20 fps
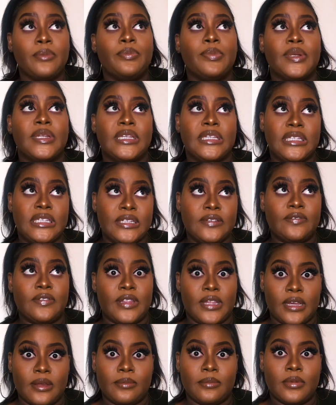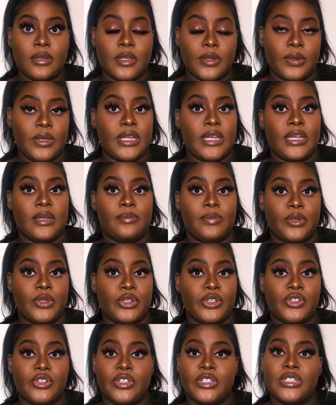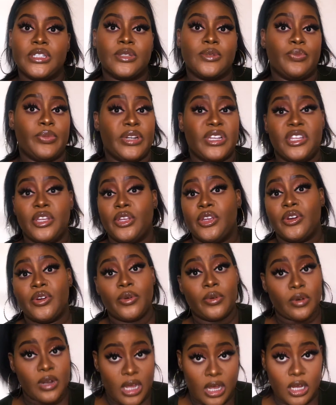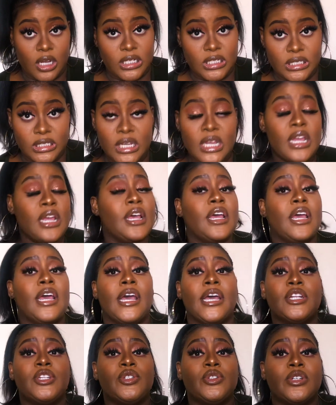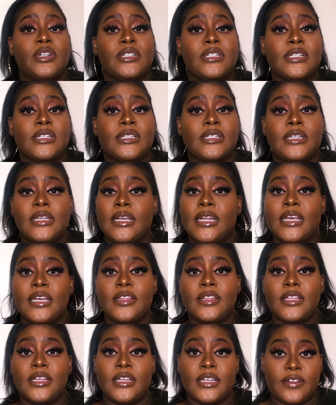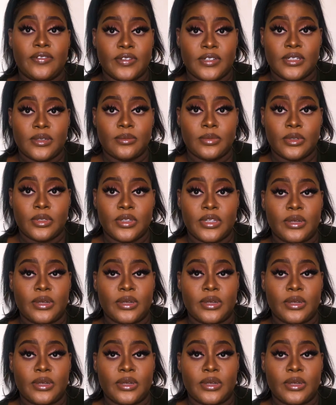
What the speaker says: Believe them, okay? Because you're just breaking your own heart and you're just delaying the inevitable.